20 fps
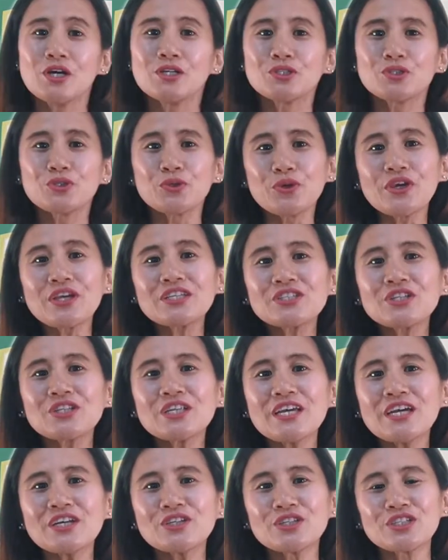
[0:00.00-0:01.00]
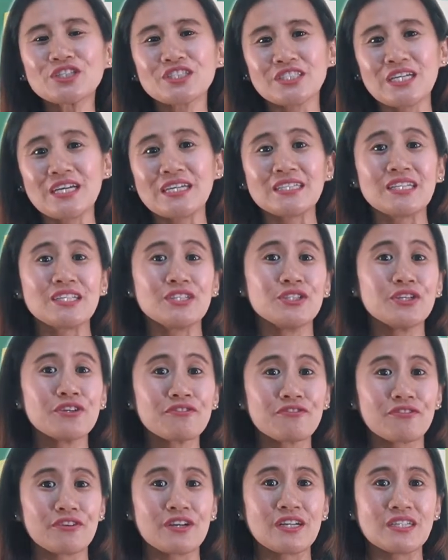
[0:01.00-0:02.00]
To easily understand the
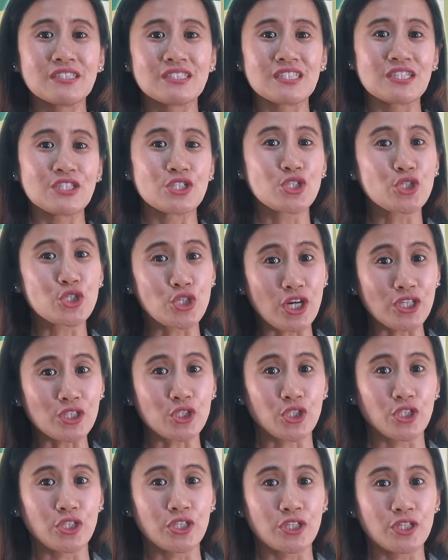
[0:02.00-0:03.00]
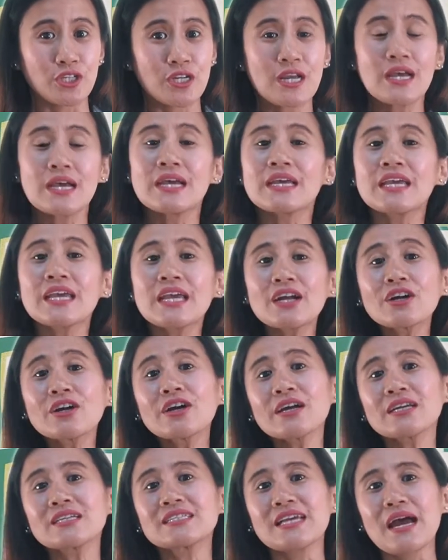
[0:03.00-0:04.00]
difference in structure, here
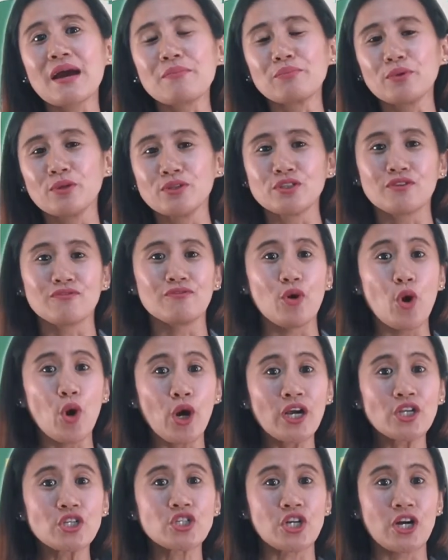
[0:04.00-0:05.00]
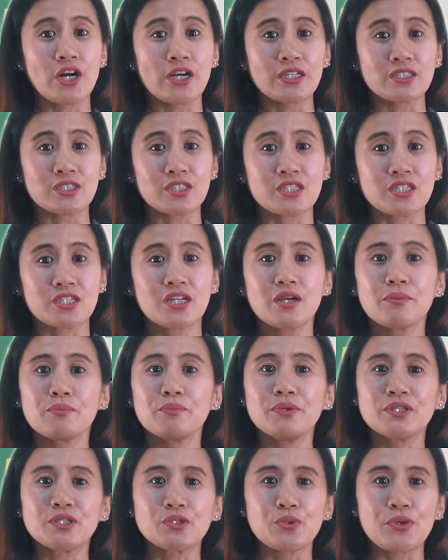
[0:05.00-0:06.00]
are examples of org charts
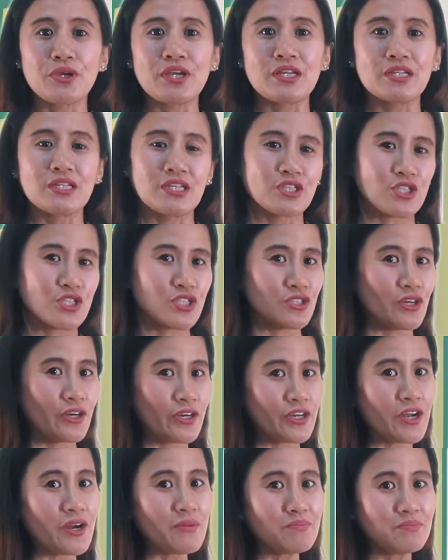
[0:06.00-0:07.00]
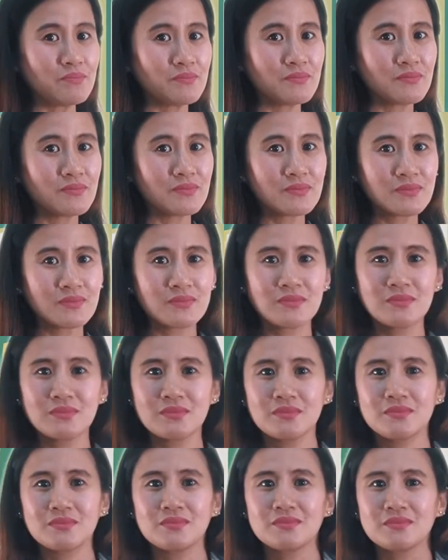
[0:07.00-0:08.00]
between a startup,
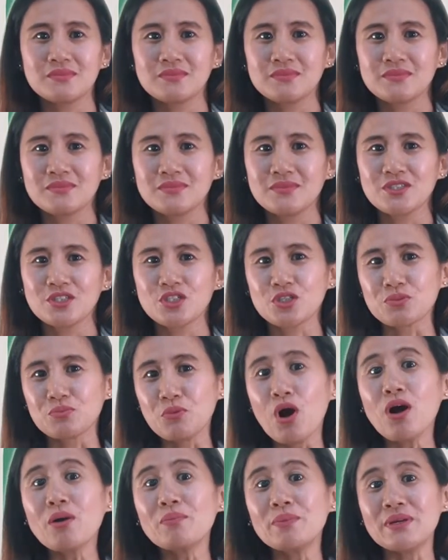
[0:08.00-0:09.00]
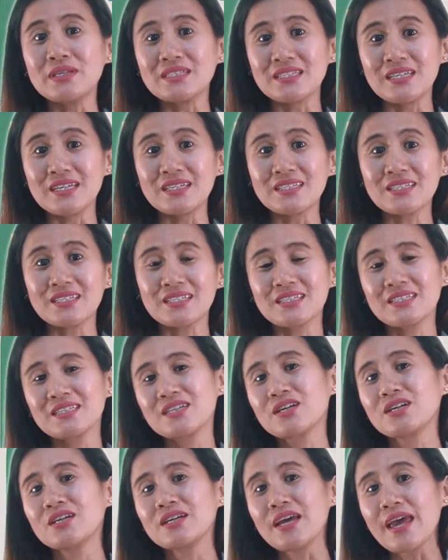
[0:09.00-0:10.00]
small
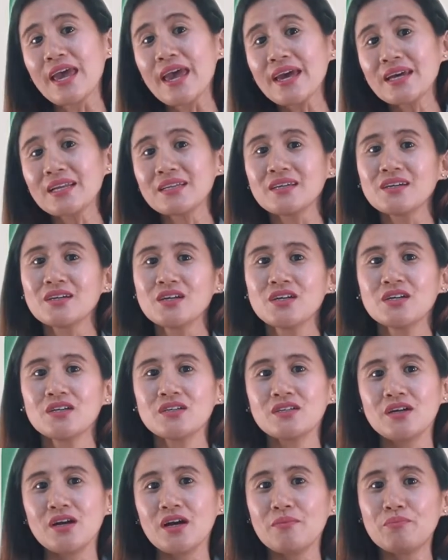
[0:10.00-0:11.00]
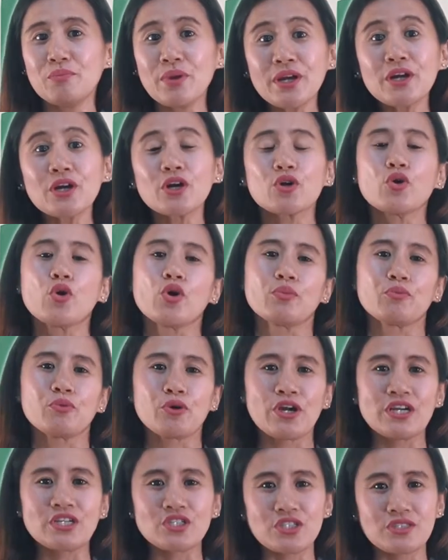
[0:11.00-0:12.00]
business, and a bigger
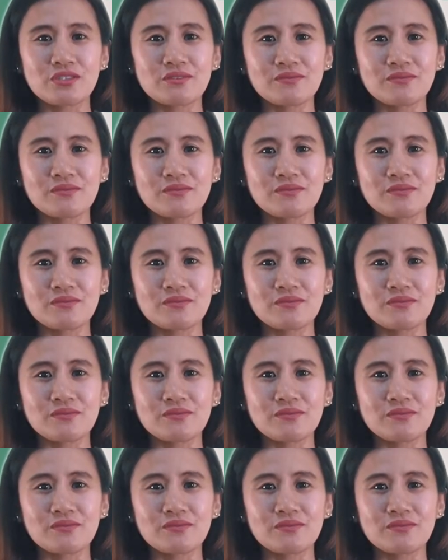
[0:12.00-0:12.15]
corporation.